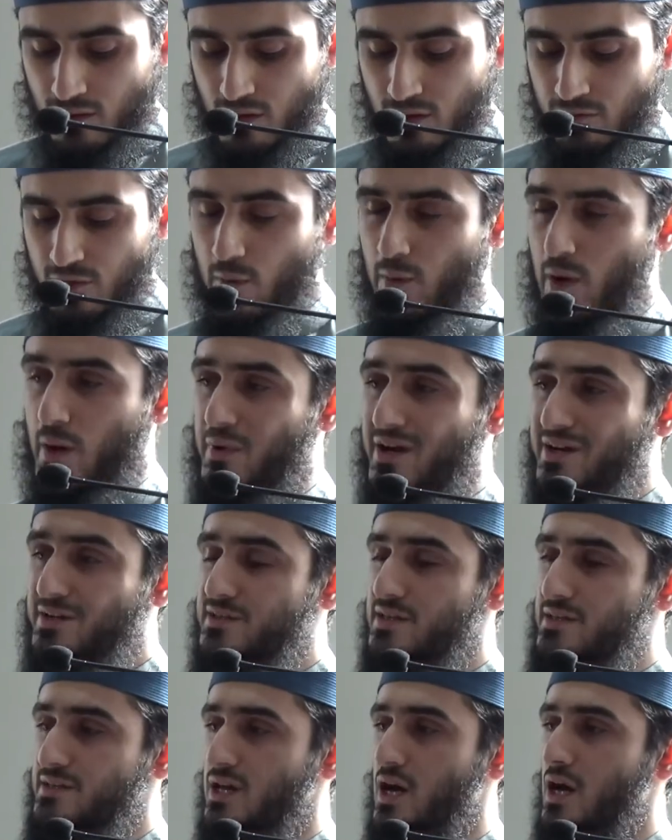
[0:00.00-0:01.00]
From amongst
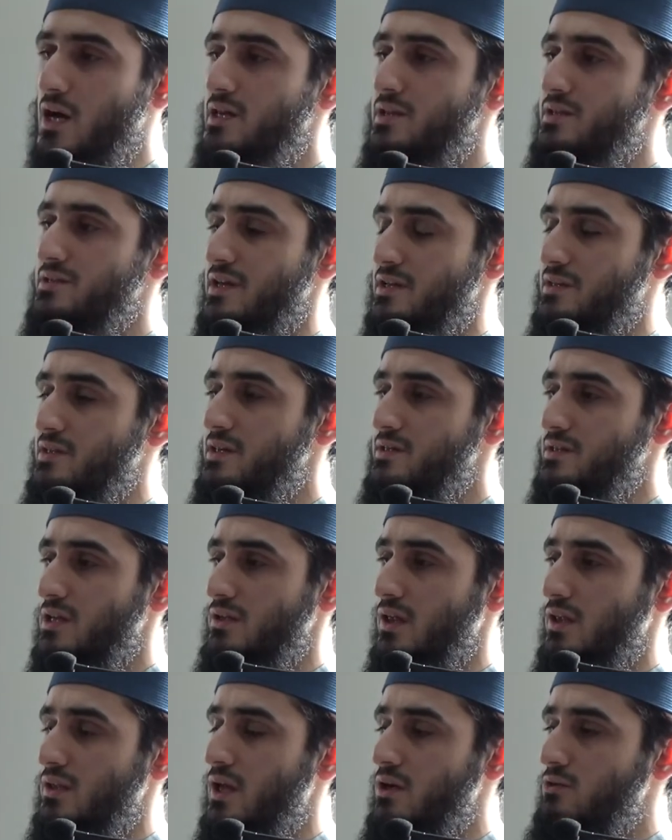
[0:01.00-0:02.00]
the signs that he
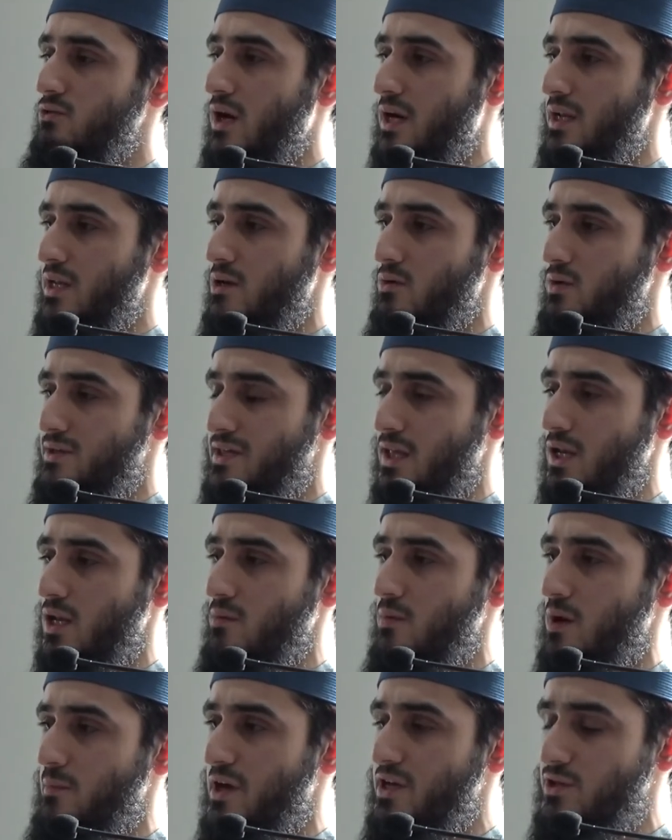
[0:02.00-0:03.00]
sallallahu alayhi wa
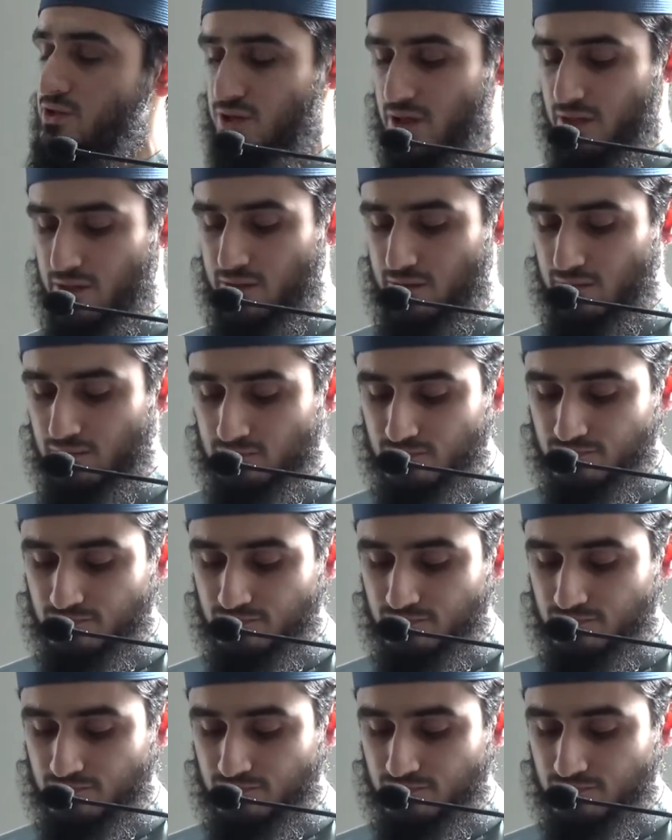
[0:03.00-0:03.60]
sallam mentioned,